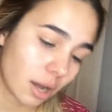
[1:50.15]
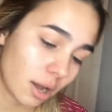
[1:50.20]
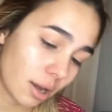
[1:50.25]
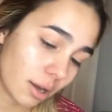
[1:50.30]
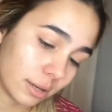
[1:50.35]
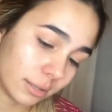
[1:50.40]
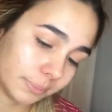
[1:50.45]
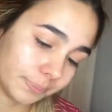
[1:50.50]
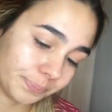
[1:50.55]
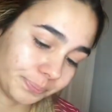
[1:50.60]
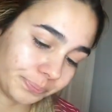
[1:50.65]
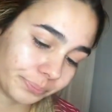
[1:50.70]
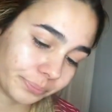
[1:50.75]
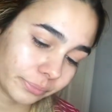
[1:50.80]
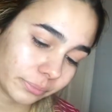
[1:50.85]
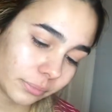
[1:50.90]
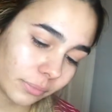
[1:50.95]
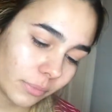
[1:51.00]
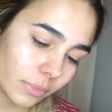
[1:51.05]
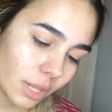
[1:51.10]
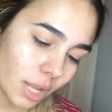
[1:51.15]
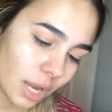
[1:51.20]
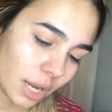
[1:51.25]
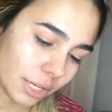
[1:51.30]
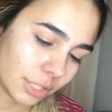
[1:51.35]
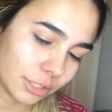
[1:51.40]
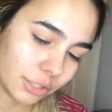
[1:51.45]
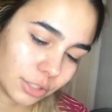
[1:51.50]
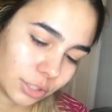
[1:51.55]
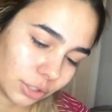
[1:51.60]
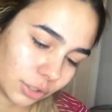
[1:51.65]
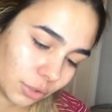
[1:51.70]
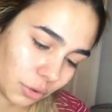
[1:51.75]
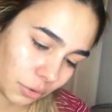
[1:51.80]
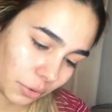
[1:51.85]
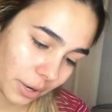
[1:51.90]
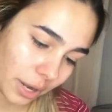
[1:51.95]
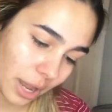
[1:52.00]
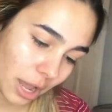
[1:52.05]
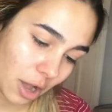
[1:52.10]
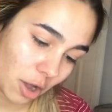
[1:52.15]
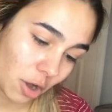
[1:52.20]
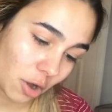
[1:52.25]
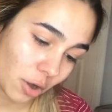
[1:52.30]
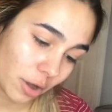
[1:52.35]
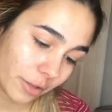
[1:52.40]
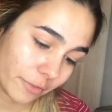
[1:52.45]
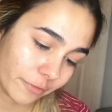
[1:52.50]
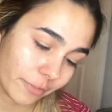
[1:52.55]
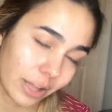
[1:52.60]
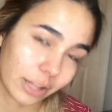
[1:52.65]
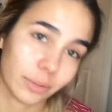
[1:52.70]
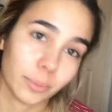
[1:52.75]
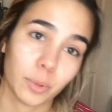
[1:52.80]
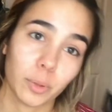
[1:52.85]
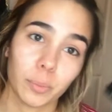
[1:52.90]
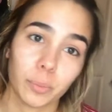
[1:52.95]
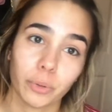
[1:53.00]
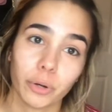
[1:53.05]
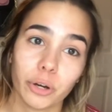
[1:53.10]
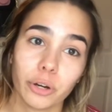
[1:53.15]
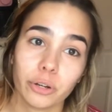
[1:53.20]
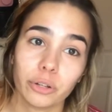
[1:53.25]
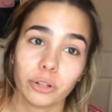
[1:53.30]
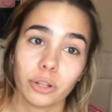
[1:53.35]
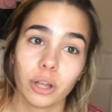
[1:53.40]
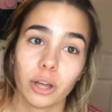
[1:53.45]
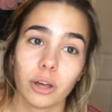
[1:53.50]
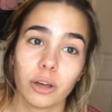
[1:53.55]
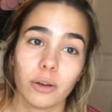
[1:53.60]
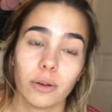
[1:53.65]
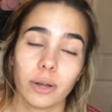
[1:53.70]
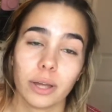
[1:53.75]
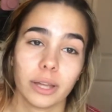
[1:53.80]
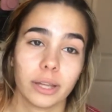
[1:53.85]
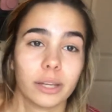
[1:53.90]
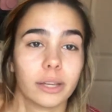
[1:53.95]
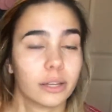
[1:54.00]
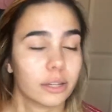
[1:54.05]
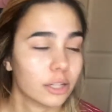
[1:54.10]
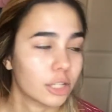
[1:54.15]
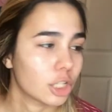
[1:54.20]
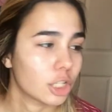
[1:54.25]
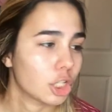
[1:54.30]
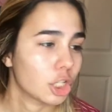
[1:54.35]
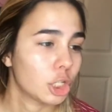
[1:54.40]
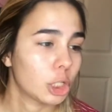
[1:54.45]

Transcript: I use the L'Oreal Infallible Pro Glow in